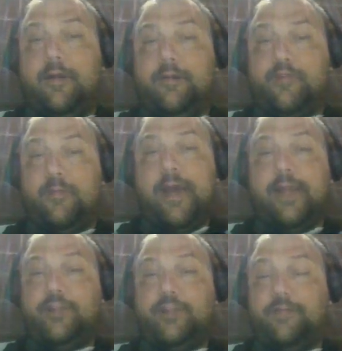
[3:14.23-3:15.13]

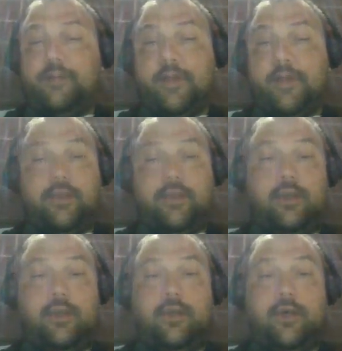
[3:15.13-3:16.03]
dramatic shift than
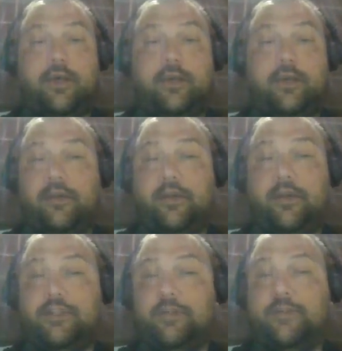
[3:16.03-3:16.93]
the
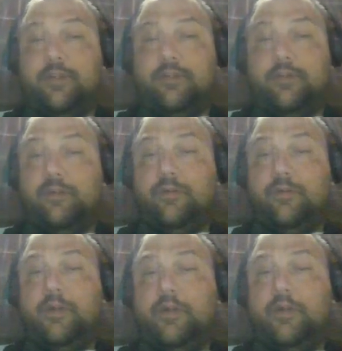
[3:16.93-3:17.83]
shift into
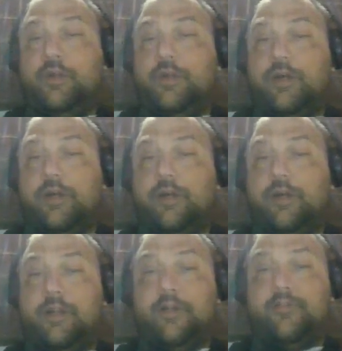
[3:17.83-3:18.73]

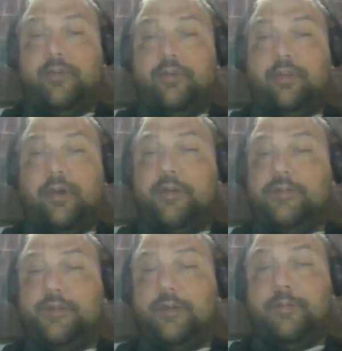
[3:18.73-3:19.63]

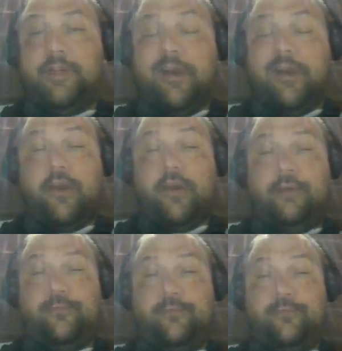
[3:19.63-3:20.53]
industrialized modernity
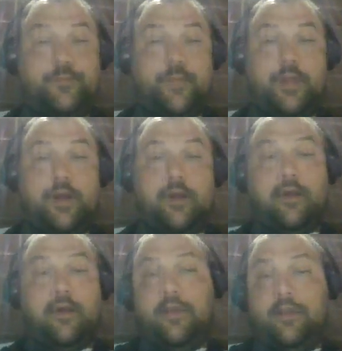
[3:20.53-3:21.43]

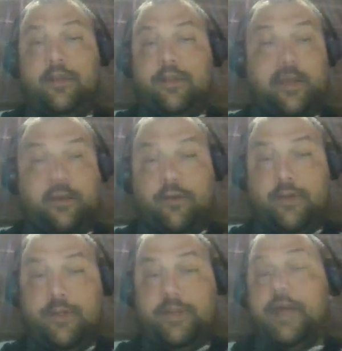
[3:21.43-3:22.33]
that
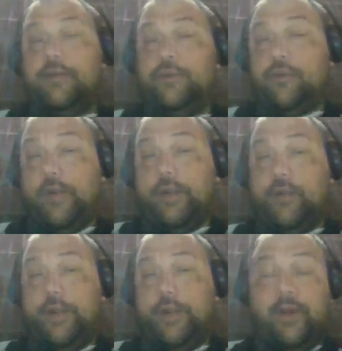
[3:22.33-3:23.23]
occurred in that
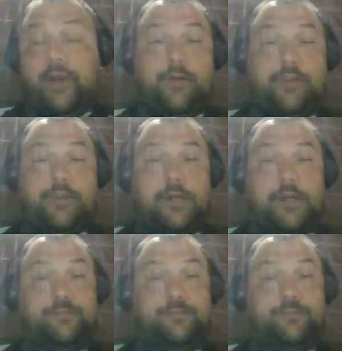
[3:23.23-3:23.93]
great grandparents' time.